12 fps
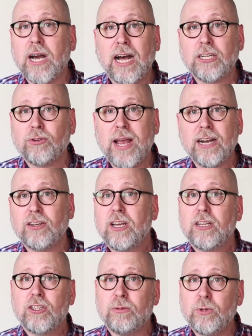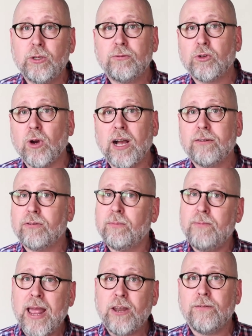contract to move drug
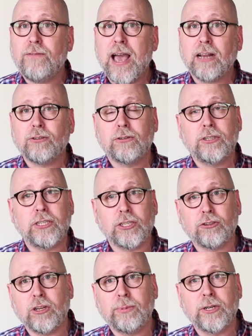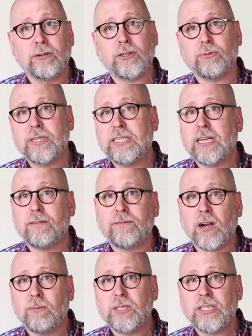from manufacturer to distributor to retail
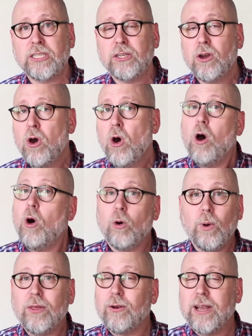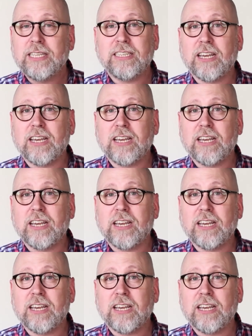pharmacy, or whether it's